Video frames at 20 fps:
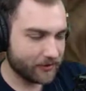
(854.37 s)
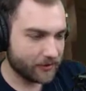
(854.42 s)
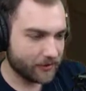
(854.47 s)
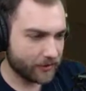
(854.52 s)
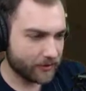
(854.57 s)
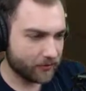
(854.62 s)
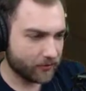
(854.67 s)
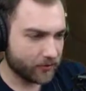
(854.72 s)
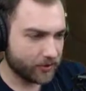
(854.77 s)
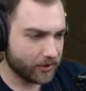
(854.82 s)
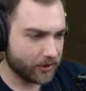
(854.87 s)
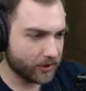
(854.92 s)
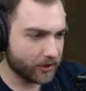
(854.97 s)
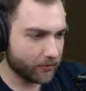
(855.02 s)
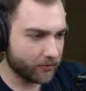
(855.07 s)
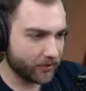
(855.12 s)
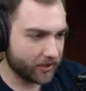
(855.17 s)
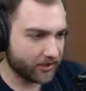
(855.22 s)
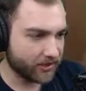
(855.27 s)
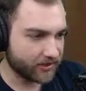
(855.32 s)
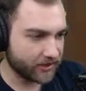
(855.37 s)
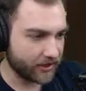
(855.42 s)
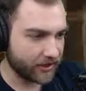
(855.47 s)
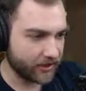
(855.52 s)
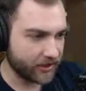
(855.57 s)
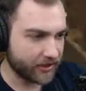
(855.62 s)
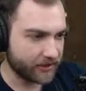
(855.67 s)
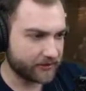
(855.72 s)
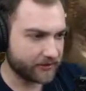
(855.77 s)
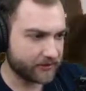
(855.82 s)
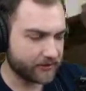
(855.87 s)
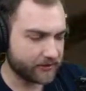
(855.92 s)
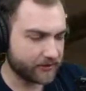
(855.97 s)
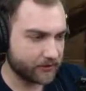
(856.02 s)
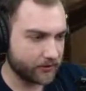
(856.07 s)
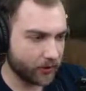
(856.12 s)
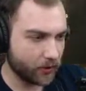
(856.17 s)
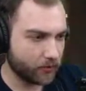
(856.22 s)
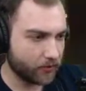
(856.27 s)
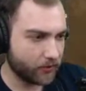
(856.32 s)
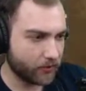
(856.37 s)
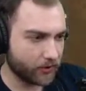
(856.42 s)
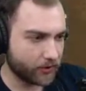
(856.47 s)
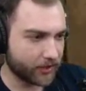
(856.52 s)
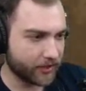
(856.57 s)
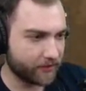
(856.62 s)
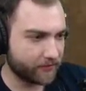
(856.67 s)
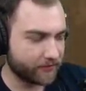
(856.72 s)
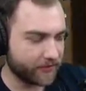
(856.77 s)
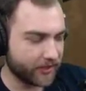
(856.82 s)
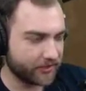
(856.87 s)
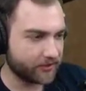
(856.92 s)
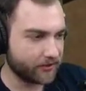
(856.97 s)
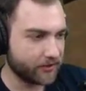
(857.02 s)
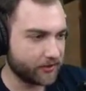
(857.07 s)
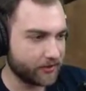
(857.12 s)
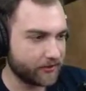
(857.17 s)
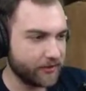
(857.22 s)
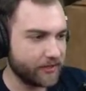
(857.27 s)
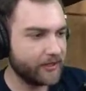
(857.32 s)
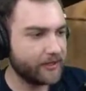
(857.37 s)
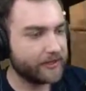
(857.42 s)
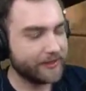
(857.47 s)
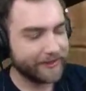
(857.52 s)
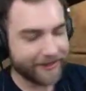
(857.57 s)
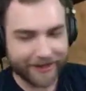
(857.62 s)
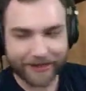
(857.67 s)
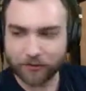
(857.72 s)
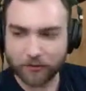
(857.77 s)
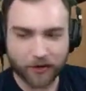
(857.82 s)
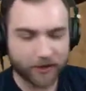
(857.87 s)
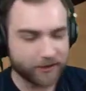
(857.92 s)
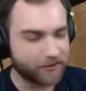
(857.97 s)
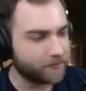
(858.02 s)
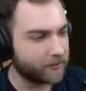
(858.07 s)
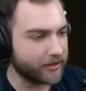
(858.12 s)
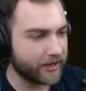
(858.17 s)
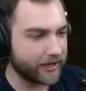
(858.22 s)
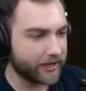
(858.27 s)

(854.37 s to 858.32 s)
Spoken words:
Well, I get hit by this guy. Nope. Okay, that's good. That crossbow guy